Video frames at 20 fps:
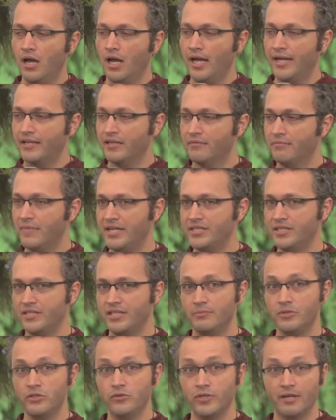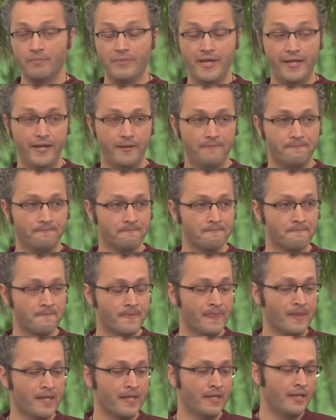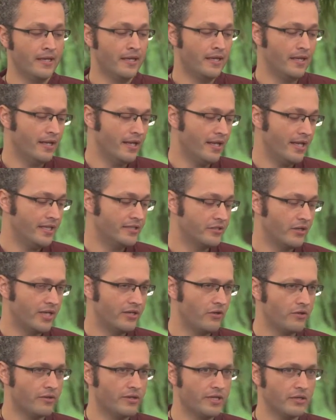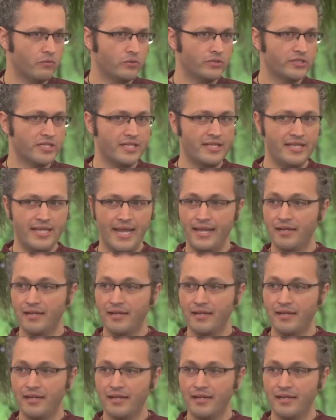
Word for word: I can imagine them doing it better. And so I don't think we'll see the